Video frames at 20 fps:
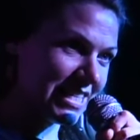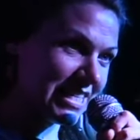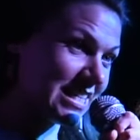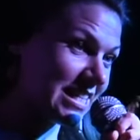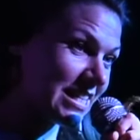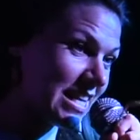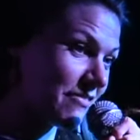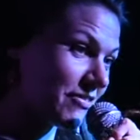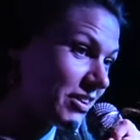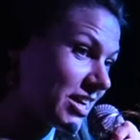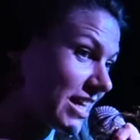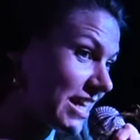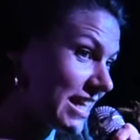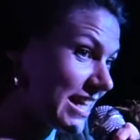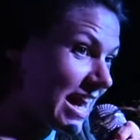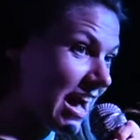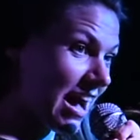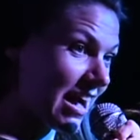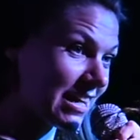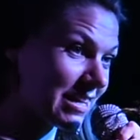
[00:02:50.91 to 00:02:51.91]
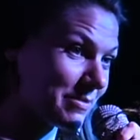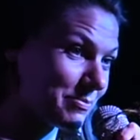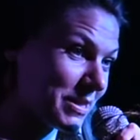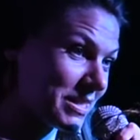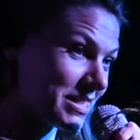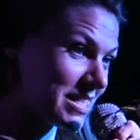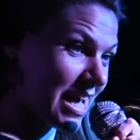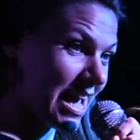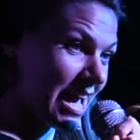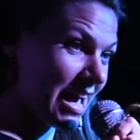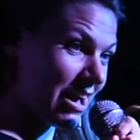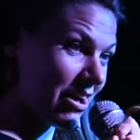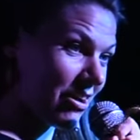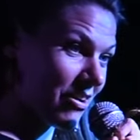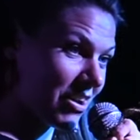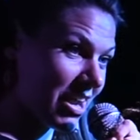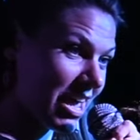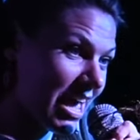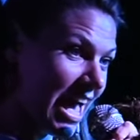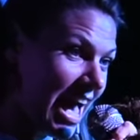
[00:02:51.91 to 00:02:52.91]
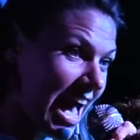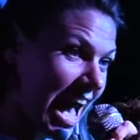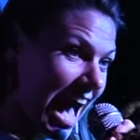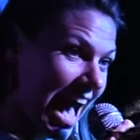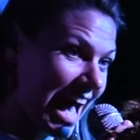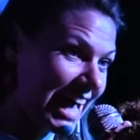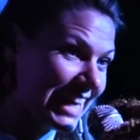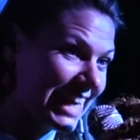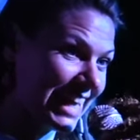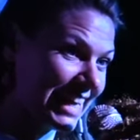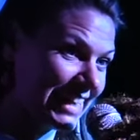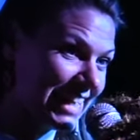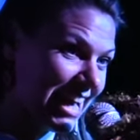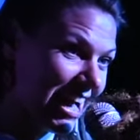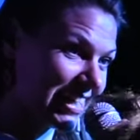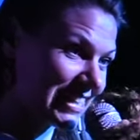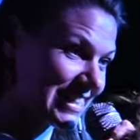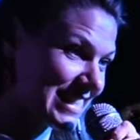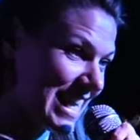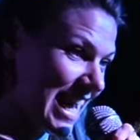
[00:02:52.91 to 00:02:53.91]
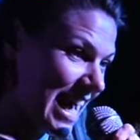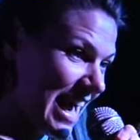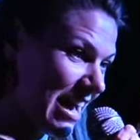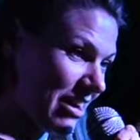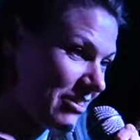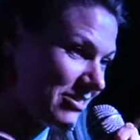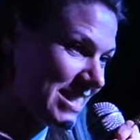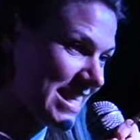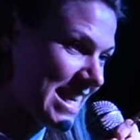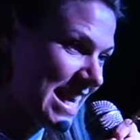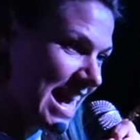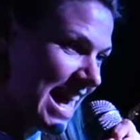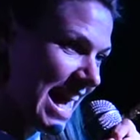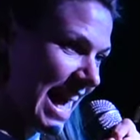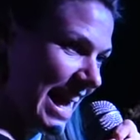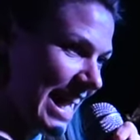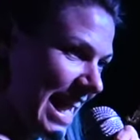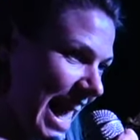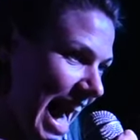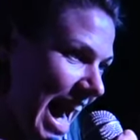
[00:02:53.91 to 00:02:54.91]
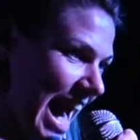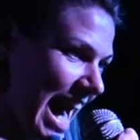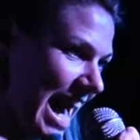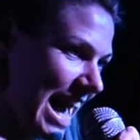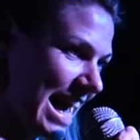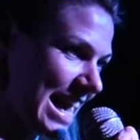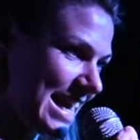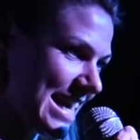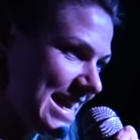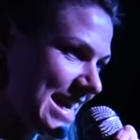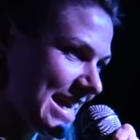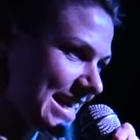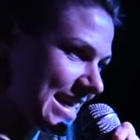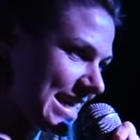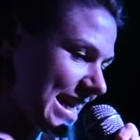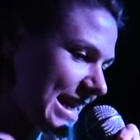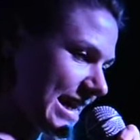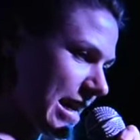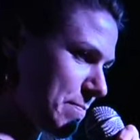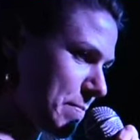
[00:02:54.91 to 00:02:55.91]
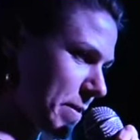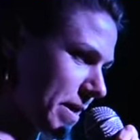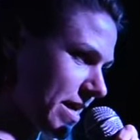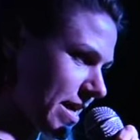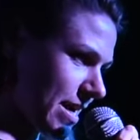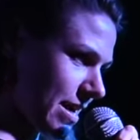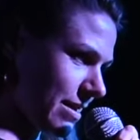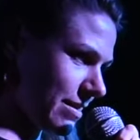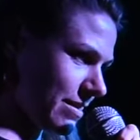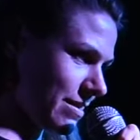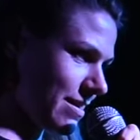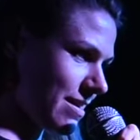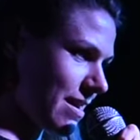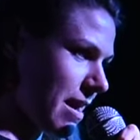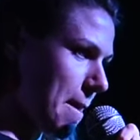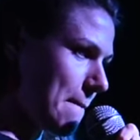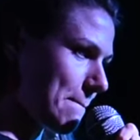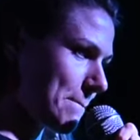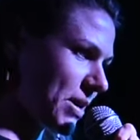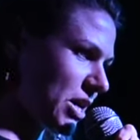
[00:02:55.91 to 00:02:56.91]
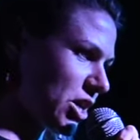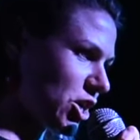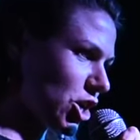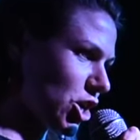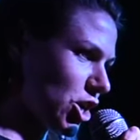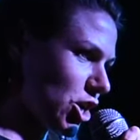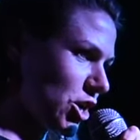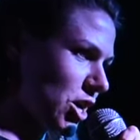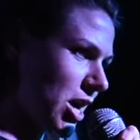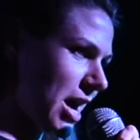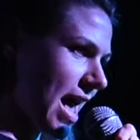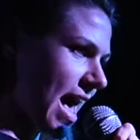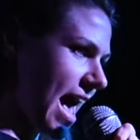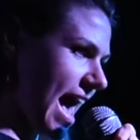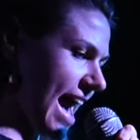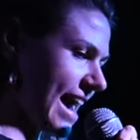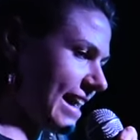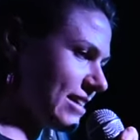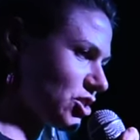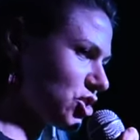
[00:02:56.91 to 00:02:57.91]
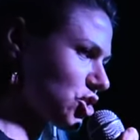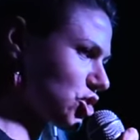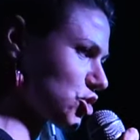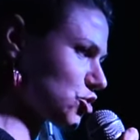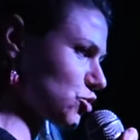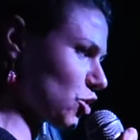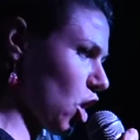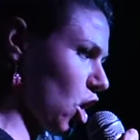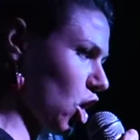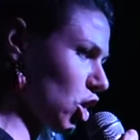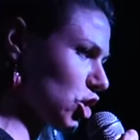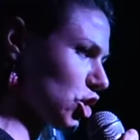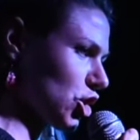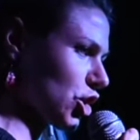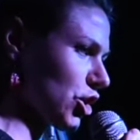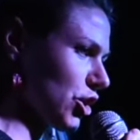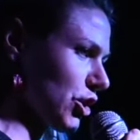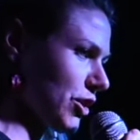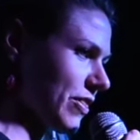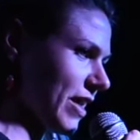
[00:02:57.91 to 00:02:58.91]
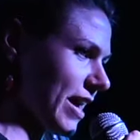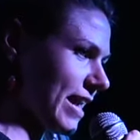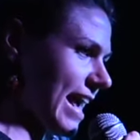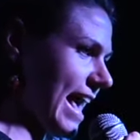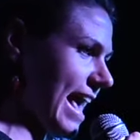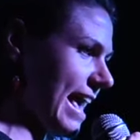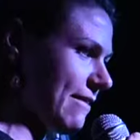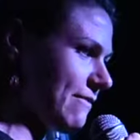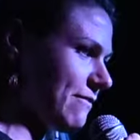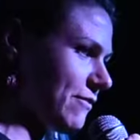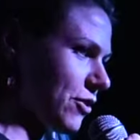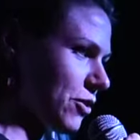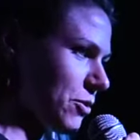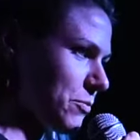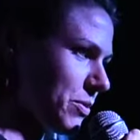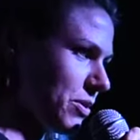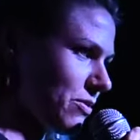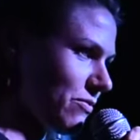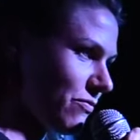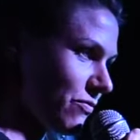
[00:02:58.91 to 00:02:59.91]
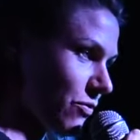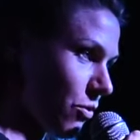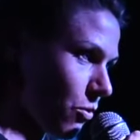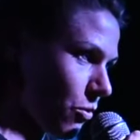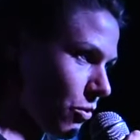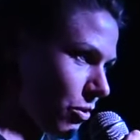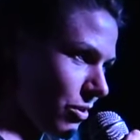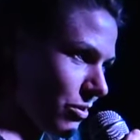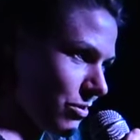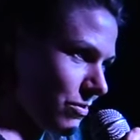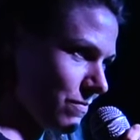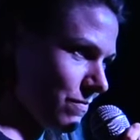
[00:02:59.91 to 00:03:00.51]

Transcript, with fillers: You're never gonna knock me down. I get knocked down and I get up again, bigger and stronger than ever before.